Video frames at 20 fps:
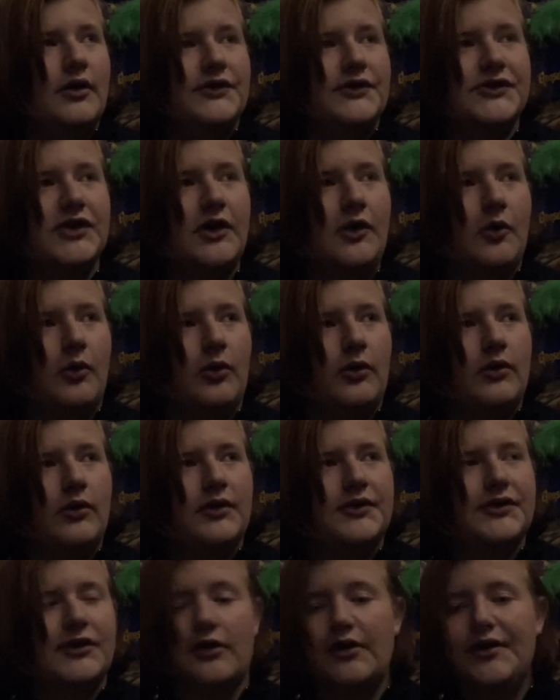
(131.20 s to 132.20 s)
So,
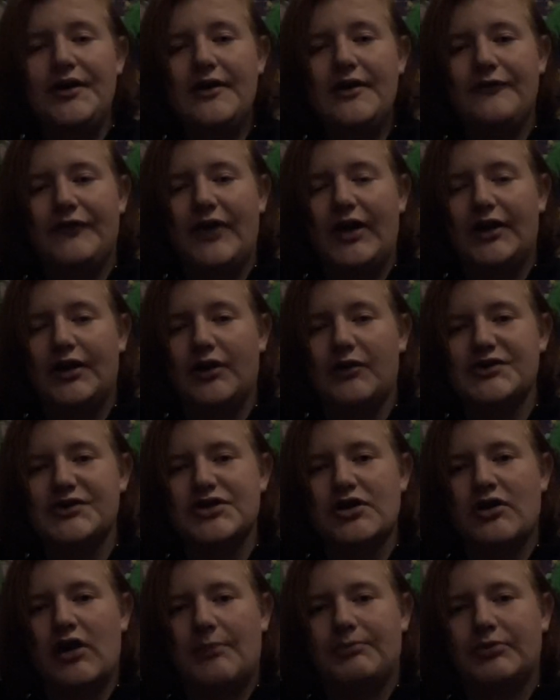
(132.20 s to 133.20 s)
Sorry that there was
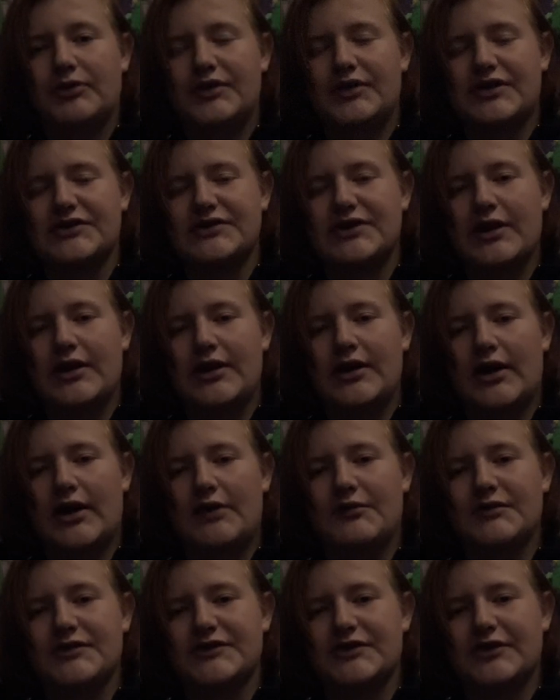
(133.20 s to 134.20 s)
no upload yesterday. I
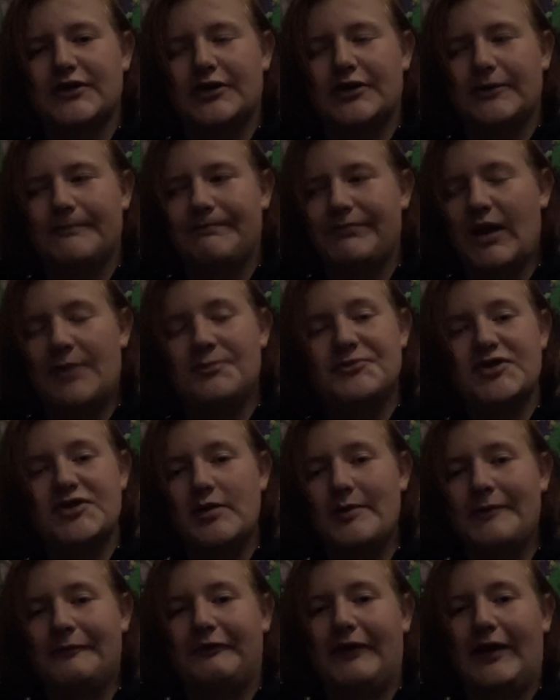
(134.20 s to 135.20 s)
was, uh, I'm just
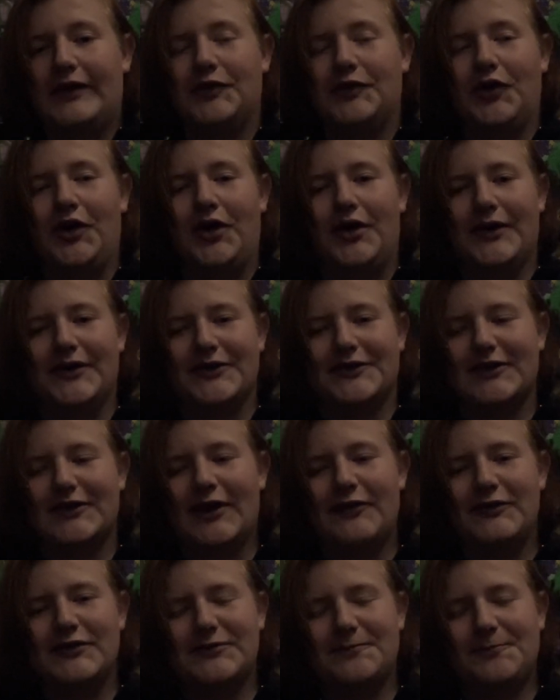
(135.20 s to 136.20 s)
gonna be flat out honest.
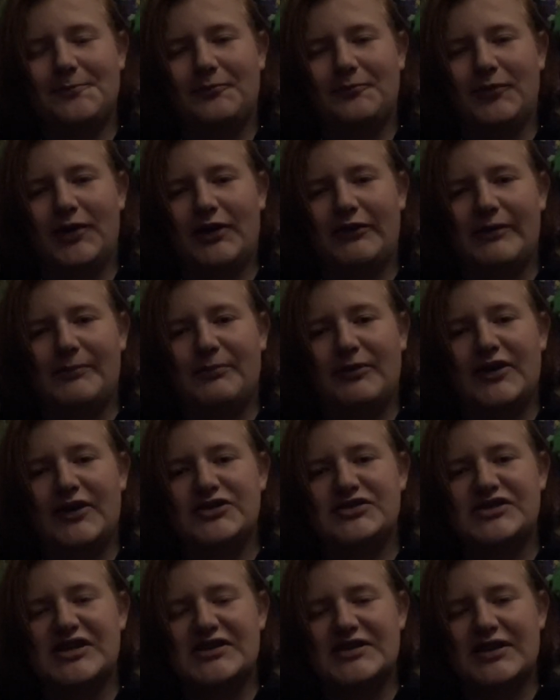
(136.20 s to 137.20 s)
I was literally
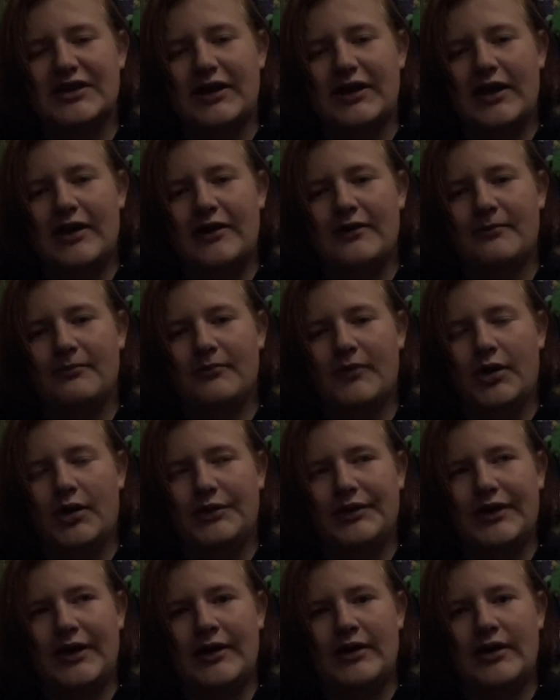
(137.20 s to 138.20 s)
playing GTA
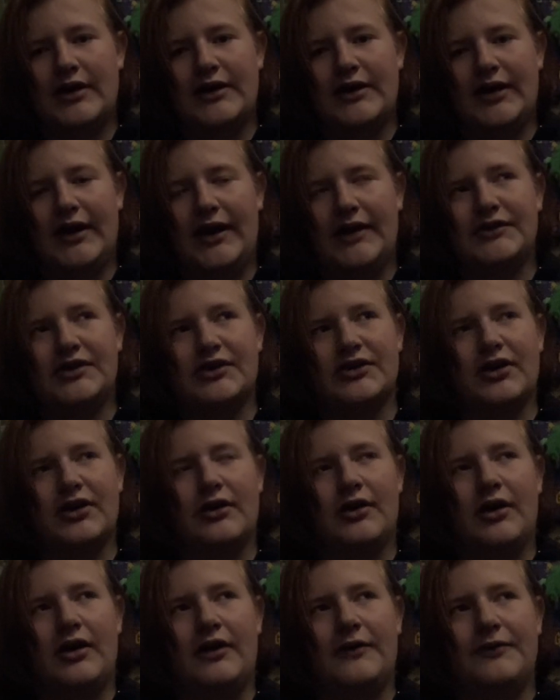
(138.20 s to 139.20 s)
all day, and then I took
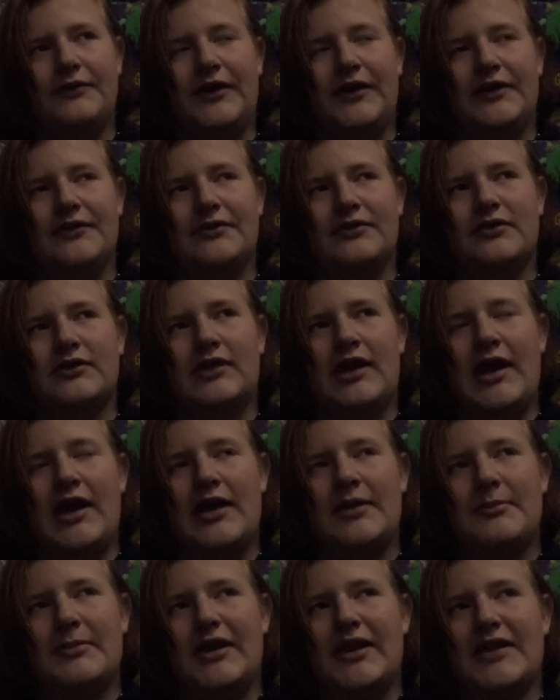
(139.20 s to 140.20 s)
off like
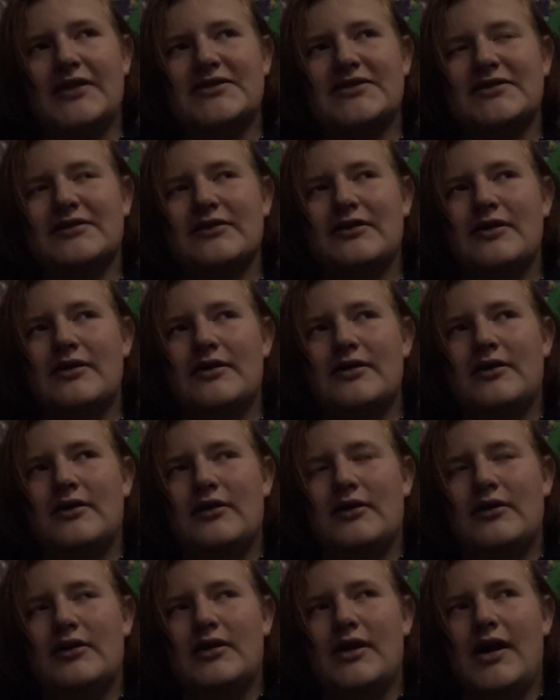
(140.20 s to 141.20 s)
10 minutes,
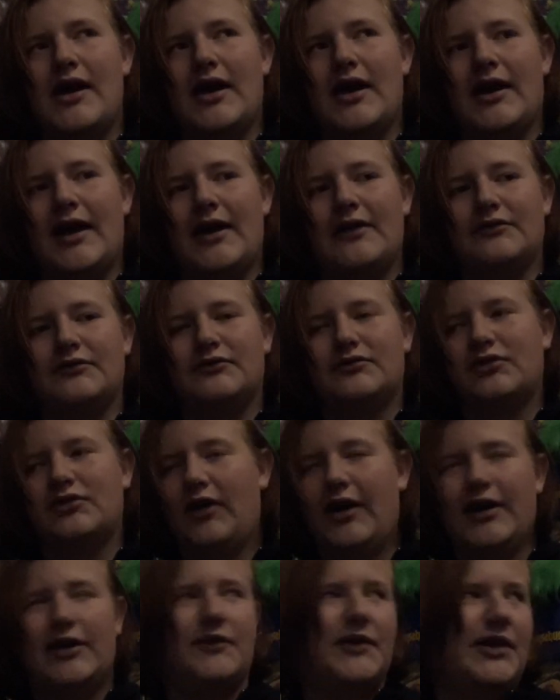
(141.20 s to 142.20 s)
and I
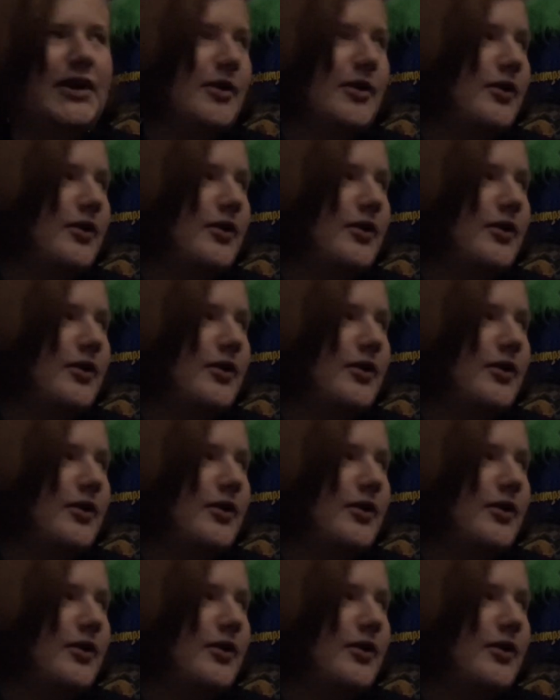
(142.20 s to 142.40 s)
tried to read